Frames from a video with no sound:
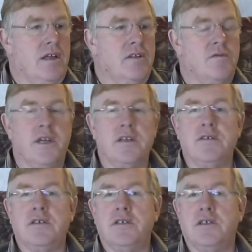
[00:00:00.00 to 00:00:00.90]
In the
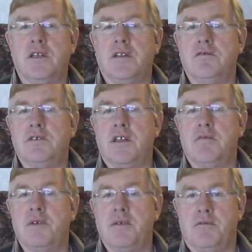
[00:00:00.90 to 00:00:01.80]
wings, he said there was
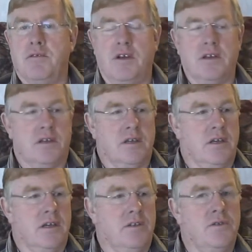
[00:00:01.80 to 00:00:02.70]
other people like
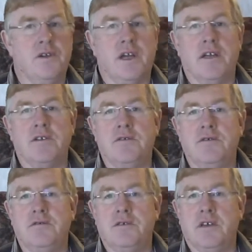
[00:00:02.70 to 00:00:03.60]
Norgate
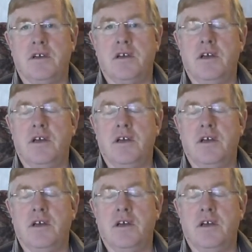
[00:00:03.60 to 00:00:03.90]
who's